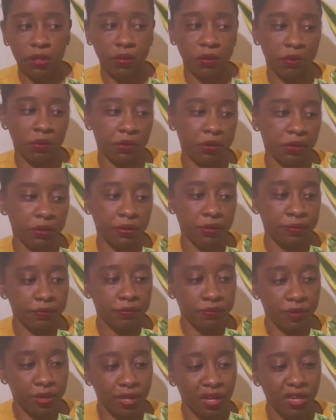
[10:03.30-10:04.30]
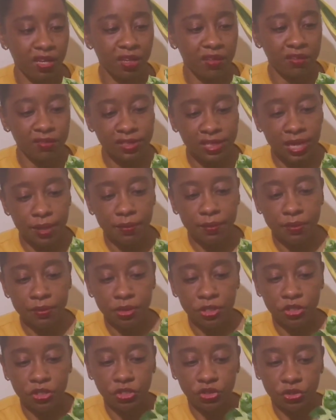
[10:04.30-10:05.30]
or any type of
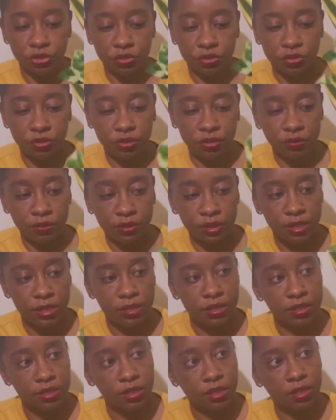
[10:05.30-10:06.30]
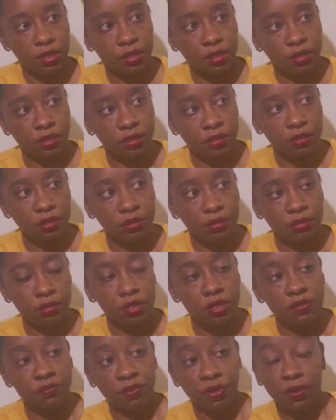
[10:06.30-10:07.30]
mixture. So it does
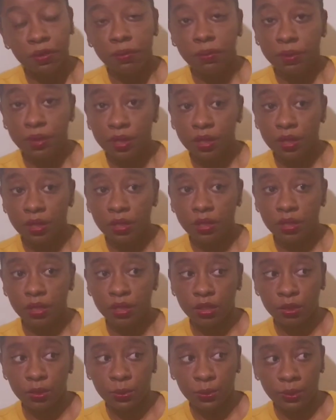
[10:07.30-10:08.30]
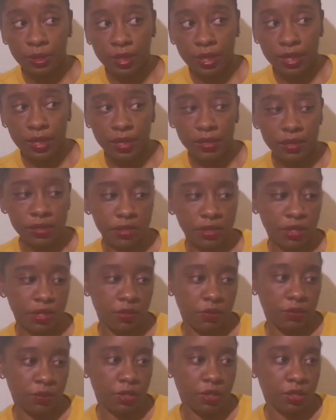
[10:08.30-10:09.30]
very well in low light, and you
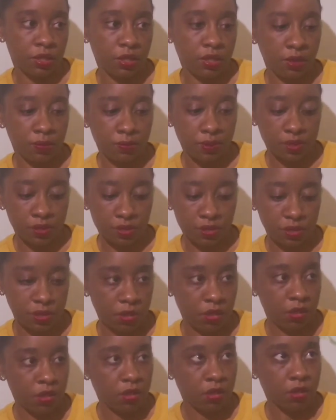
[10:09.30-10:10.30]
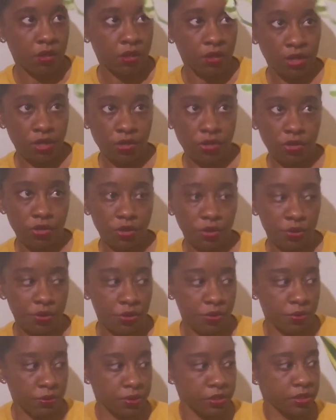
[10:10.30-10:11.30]
can keep it in your
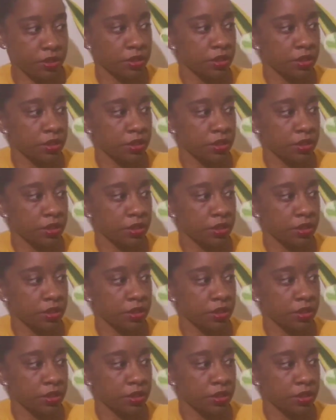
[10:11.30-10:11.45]
house.